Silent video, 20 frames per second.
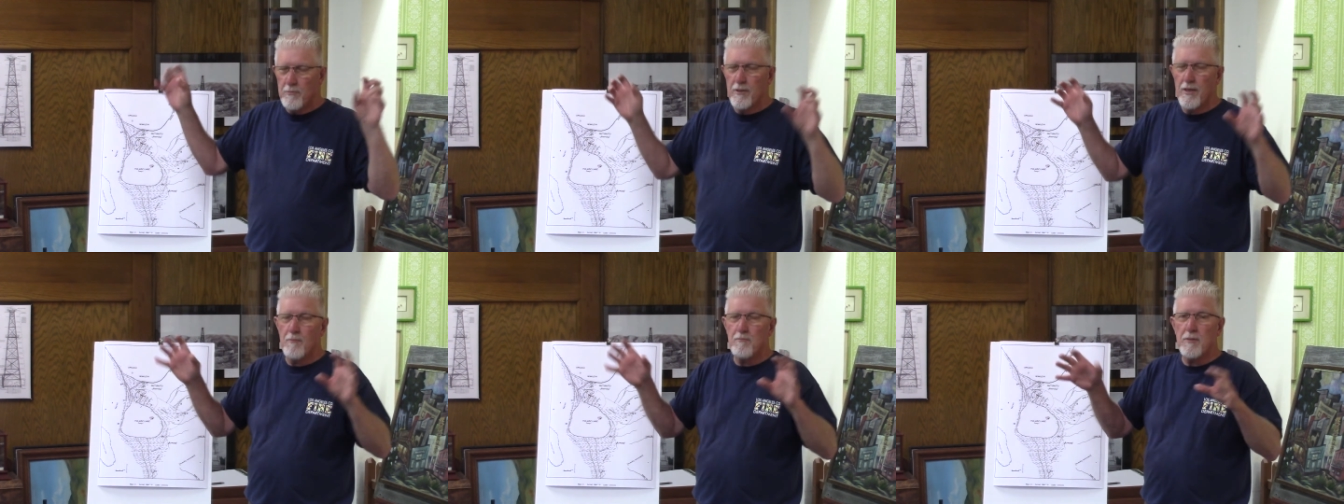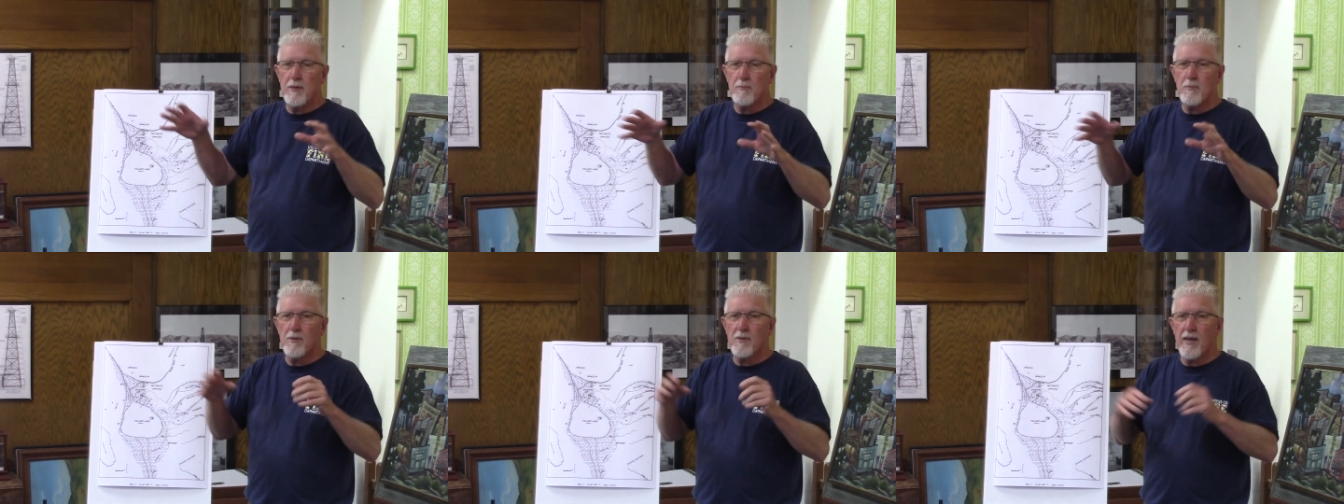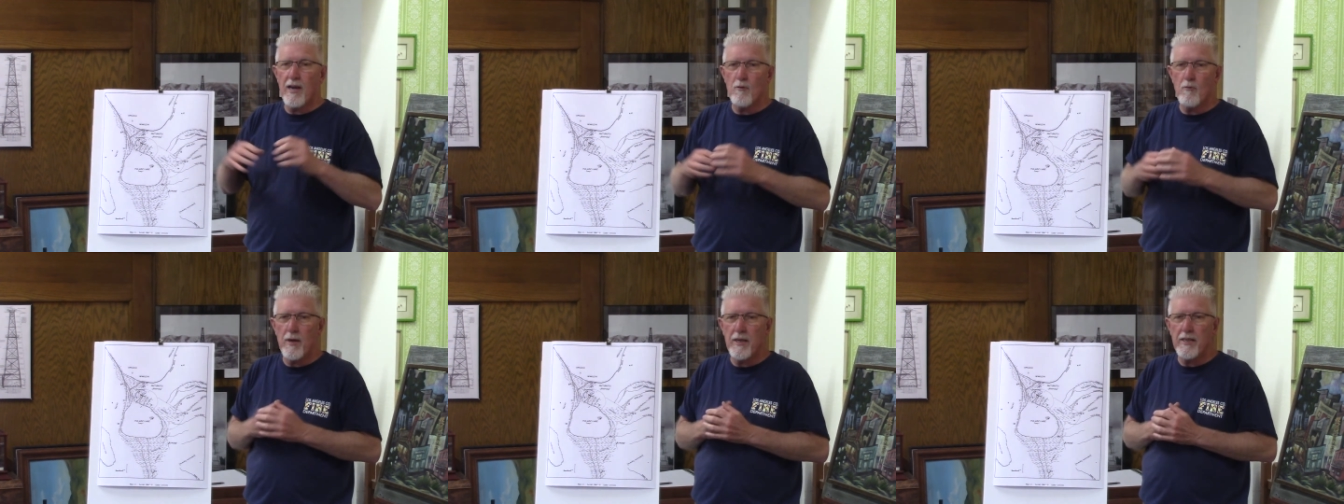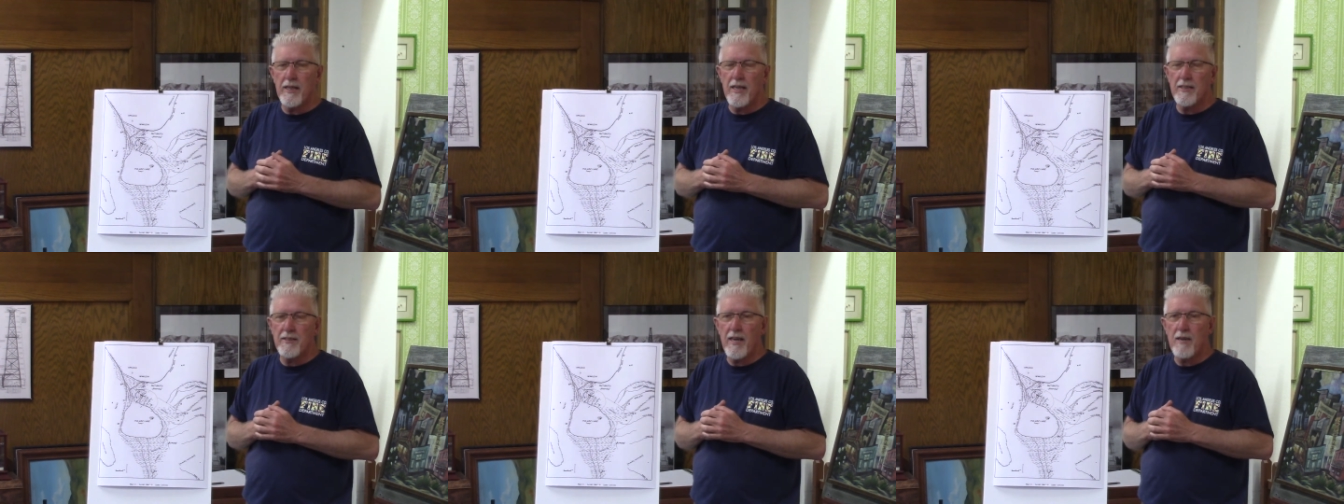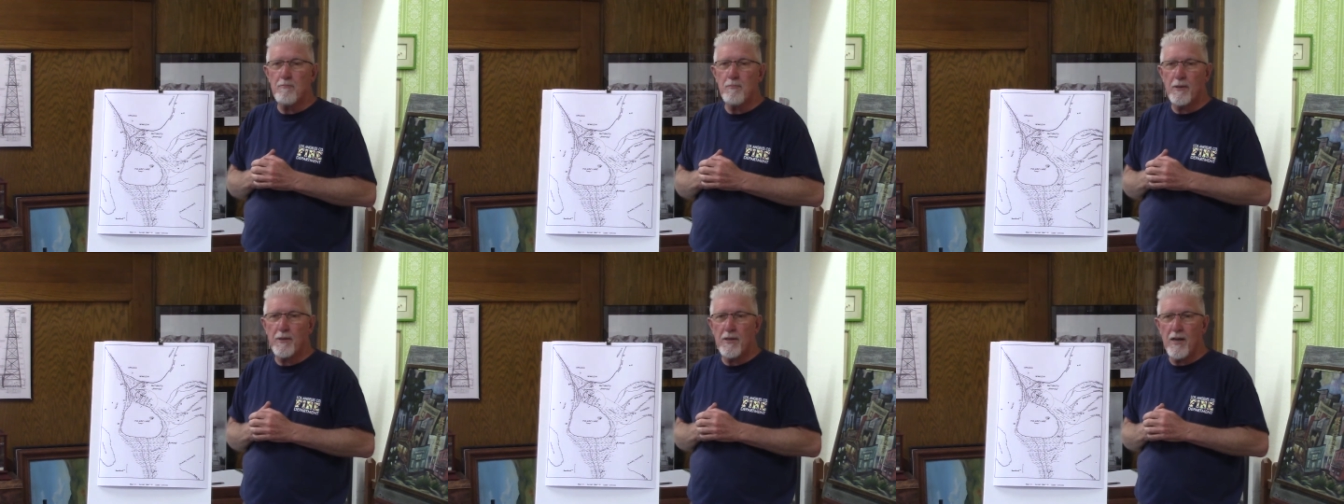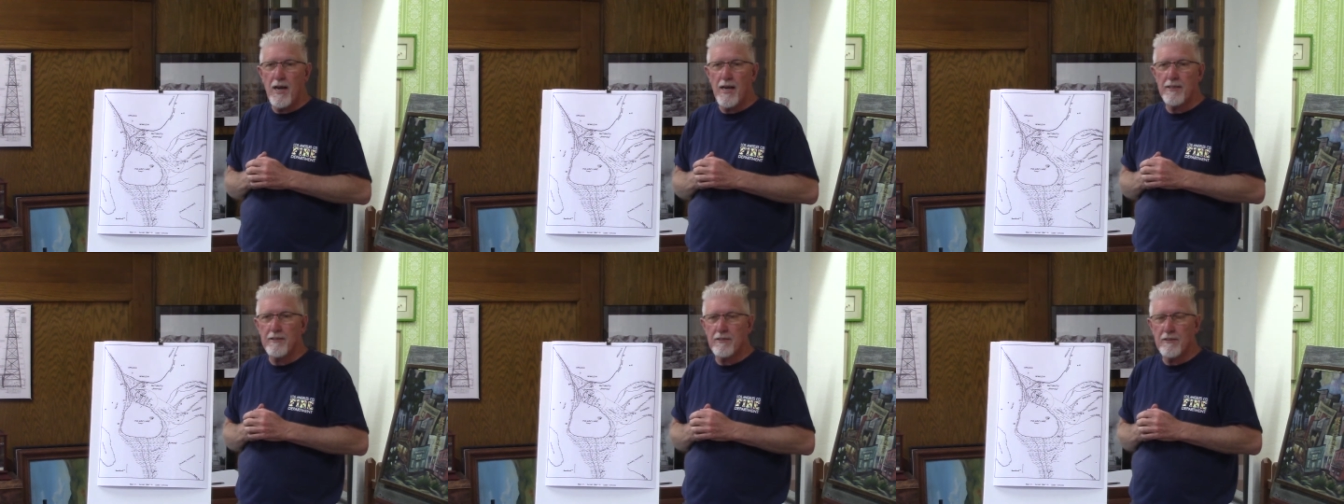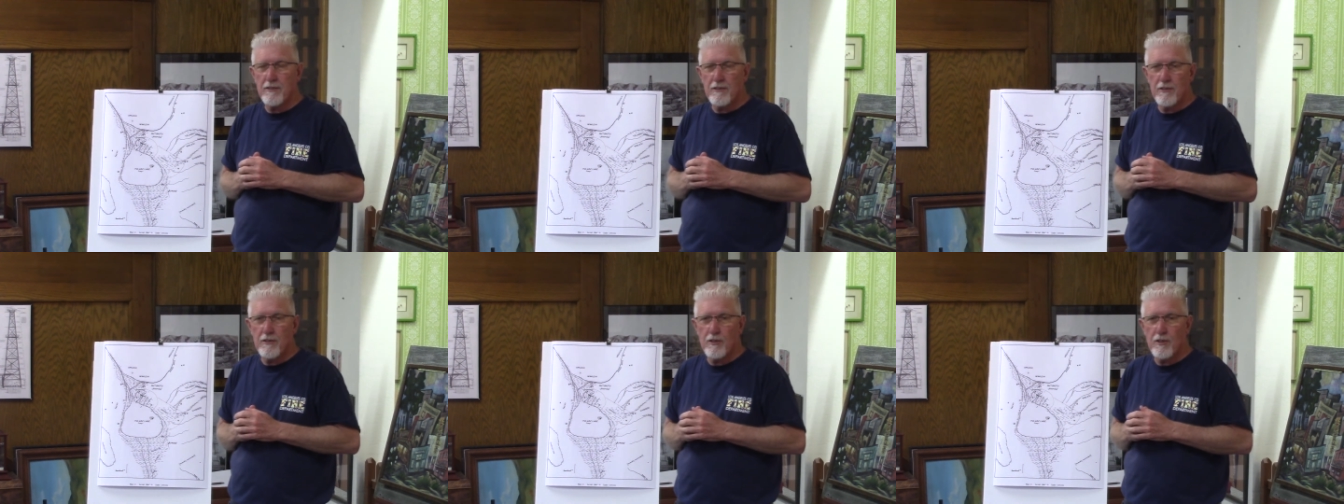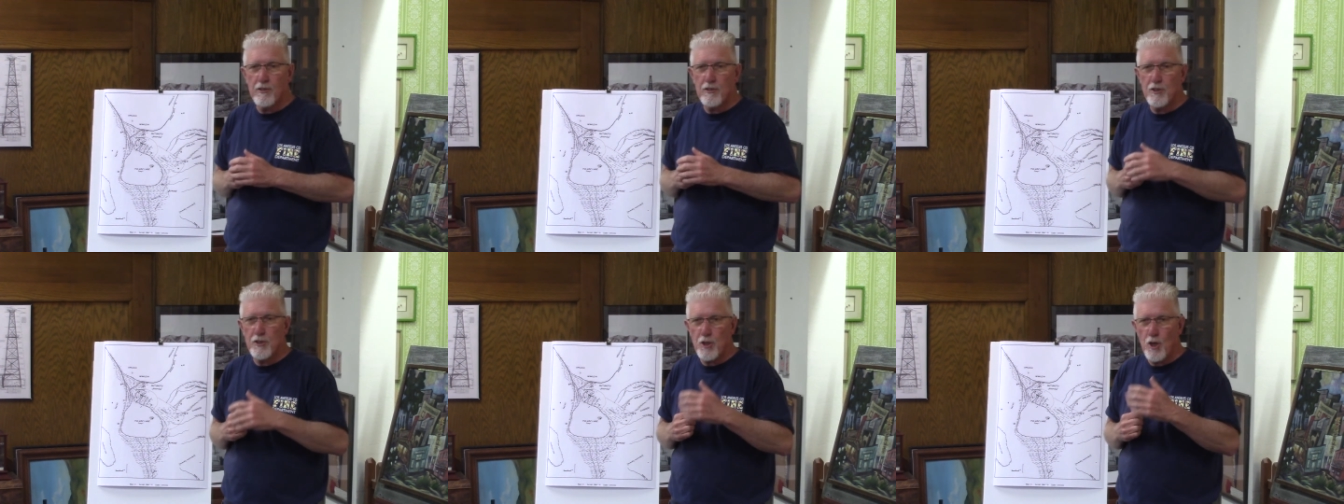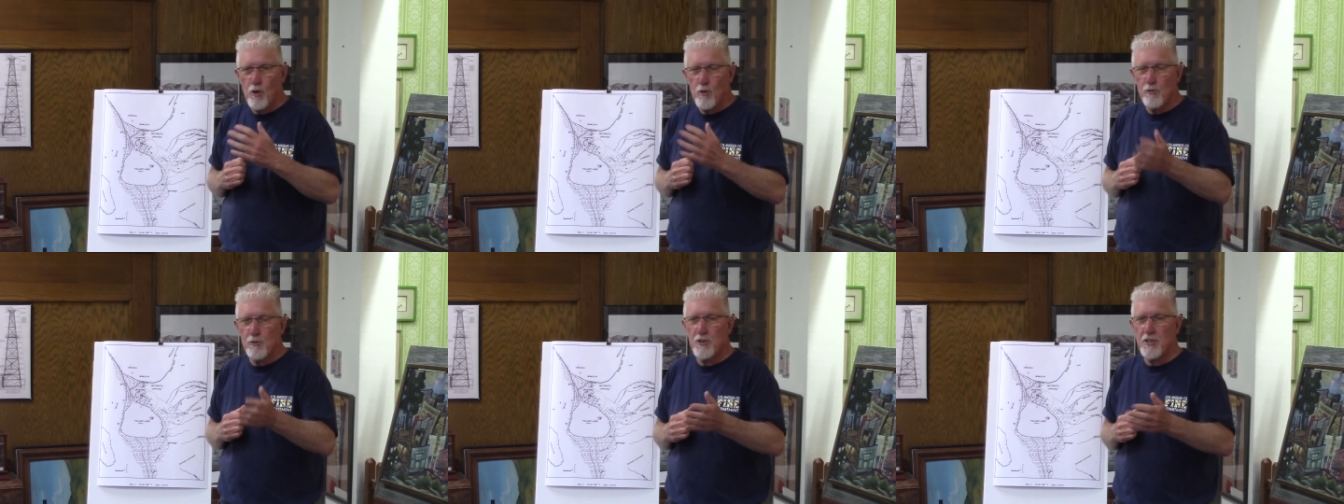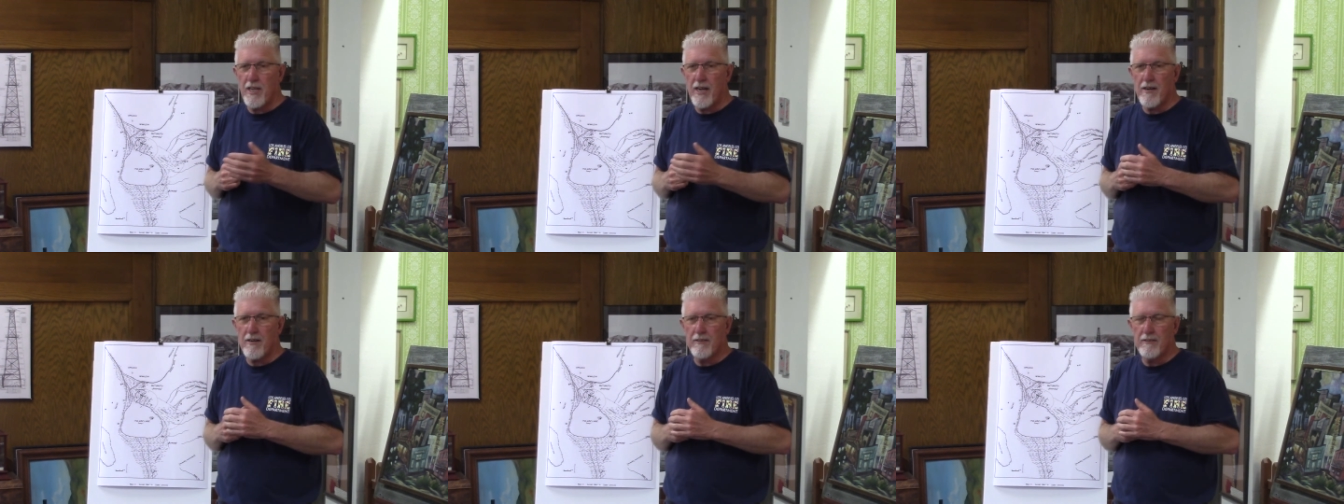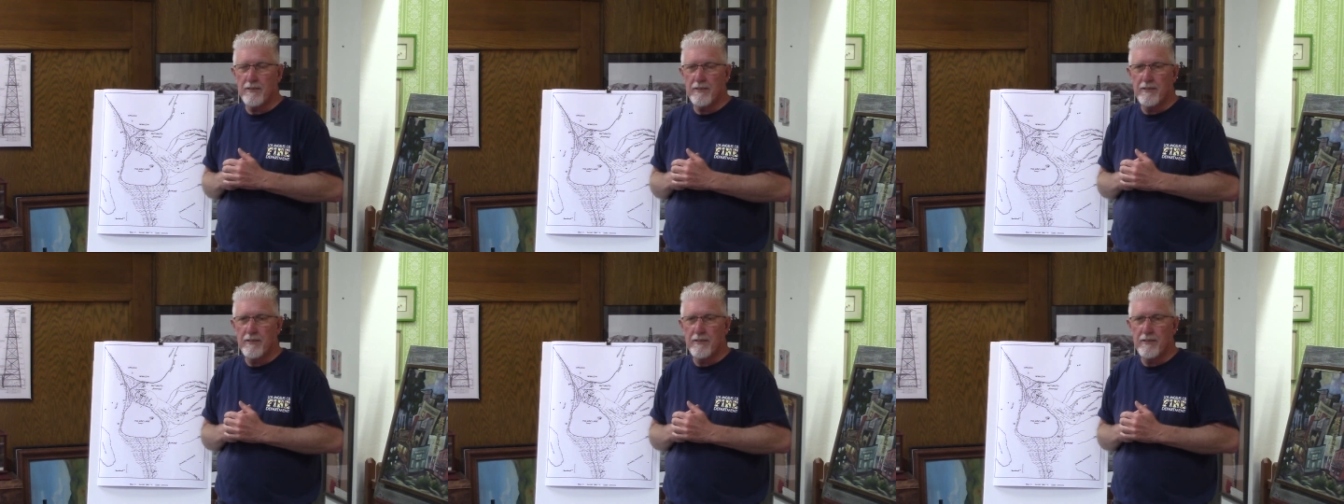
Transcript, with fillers: of people that went and they put on shows there.